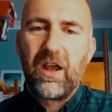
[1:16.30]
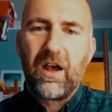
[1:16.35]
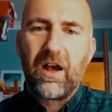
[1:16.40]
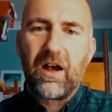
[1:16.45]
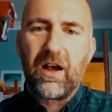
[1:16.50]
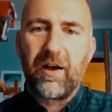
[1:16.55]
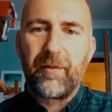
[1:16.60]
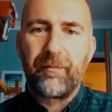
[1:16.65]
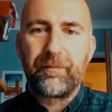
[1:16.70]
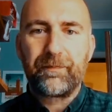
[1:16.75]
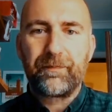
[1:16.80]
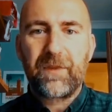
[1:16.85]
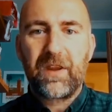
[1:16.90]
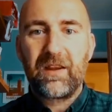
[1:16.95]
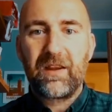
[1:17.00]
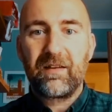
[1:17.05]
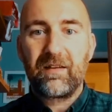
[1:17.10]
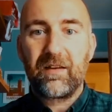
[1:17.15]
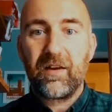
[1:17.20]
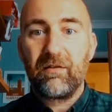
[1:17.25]
Um,
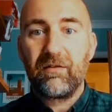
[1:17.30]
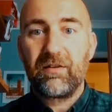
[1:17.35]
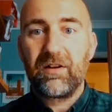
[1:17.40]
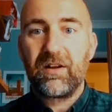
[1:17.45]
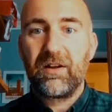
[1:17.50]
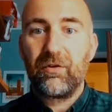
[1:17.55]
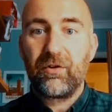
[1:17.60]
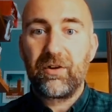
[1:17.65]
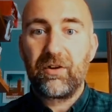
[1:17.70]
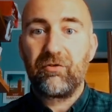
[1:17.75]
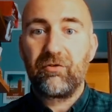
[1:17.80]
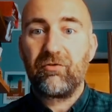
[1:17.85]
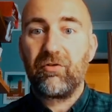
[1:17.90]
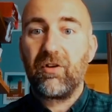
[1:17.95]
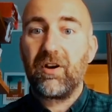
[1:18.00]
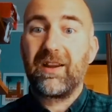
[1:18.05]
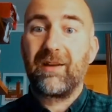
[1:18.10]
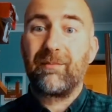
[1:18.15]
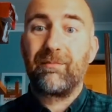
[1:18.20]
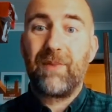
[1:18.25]
he's currently looking to
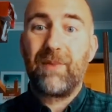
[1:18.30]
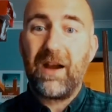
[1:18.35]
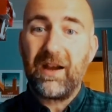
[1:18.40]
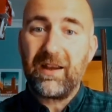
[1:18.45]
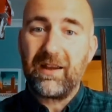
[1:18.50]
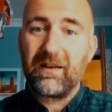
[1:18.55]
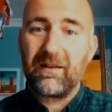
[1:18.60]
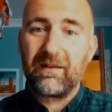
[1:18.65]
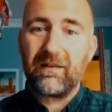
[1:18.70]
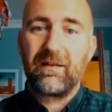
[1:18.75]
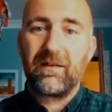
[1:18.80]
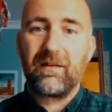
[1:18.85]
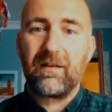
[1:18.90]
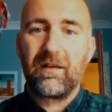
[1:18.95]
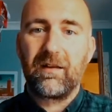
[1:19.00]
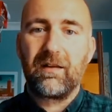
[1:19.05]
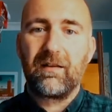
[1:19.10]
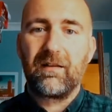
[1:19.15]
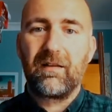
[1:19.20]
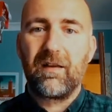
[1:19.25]
try and get back into
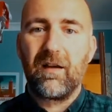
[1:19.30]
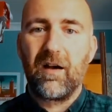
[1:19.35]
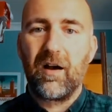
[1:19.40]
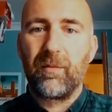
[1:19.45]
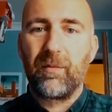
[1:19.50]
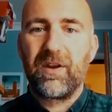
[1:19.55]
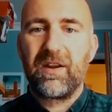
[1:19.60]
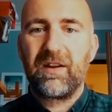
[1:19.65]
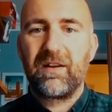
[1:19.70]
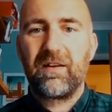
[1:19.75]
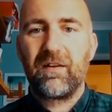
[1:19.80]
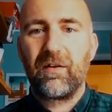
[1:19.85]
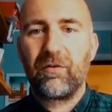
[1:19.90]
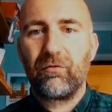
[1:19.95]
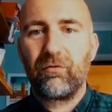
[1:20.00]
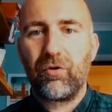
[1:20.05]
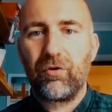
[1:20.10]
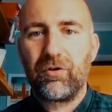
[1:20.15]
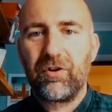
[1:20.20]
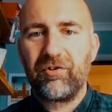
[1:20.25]
the, the army, into
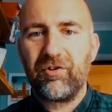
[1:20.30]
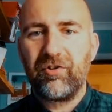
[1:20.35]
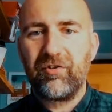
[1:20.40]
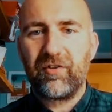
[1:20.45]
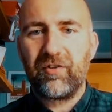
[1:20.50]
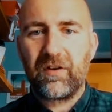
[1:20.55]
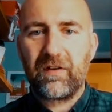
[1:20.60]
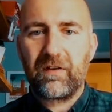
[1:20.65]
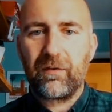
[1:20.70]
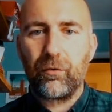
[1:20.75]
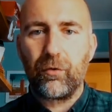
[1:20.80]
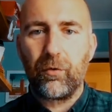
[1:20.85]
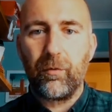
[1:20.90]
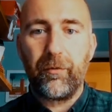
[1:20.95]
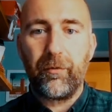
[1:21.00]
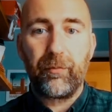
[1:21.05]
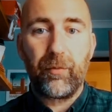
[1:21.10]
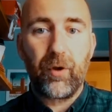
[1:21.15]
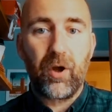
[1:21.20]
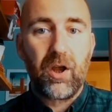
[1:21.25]
the Royal Logistics
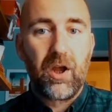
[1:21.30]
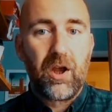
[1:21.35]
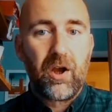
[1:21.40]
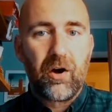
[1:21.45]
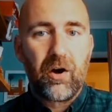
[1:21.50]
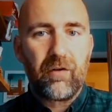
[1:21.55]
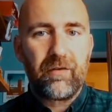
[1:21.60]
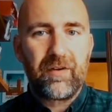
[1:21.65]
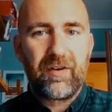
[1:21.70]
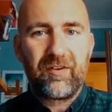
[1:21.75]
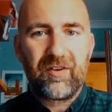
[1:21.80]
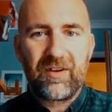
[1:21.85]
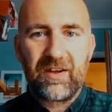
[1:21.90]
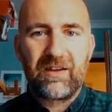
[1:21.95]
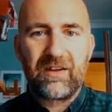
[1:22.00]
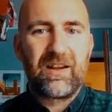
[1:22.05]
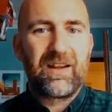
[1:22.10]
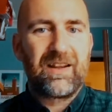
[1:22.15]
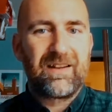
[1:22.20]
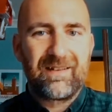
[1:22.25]
Corps, but
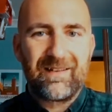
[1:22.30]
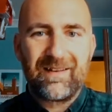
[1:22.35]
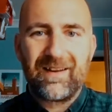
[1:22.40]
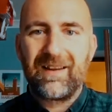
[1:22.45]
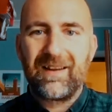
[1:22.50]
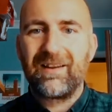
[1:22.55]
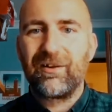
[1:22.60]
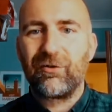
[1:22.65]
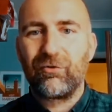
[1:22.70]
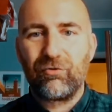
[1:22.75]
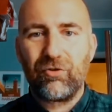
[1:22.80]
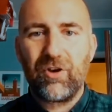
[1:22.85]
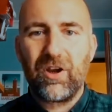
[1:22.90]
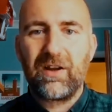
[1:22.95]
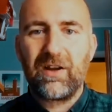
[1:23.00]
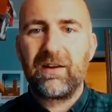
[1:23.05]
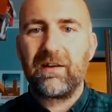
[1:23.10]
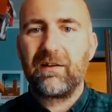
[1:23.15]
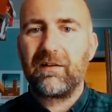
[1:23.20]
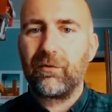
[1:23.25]
obviously intake and
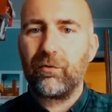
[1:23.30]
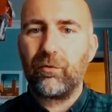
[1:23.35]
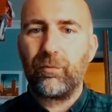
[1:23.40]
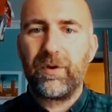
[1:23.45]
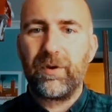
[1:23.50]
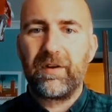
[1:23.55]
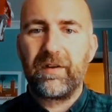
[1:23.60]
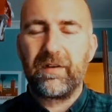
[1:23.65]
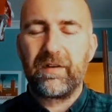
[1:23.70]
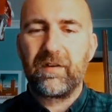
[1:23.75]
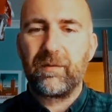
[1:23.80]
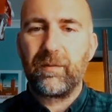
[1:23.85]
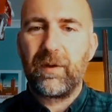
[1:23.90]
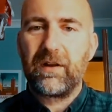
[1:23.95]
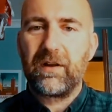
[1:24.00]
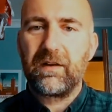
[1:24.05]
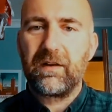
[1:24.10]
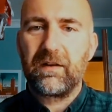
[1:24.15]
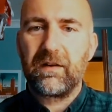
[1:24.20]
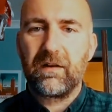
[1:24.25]
training has all been
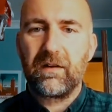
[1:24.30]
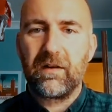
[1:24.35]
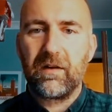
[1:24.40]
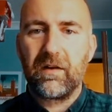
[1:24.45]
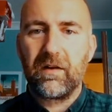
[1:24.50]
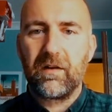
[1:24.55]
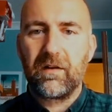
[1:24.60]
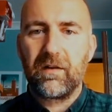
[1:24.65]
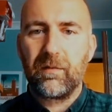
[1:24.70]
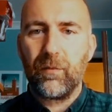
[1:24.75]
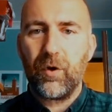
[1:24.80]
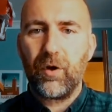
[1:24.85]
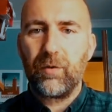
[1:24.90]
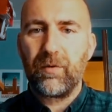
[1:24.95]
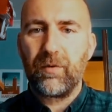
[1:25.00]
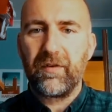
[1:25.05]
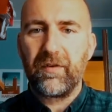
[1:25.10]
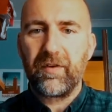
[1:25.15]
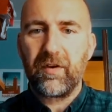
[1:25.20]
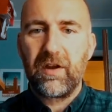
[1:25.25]
suspended at, the, at the
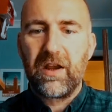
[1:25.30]
moment.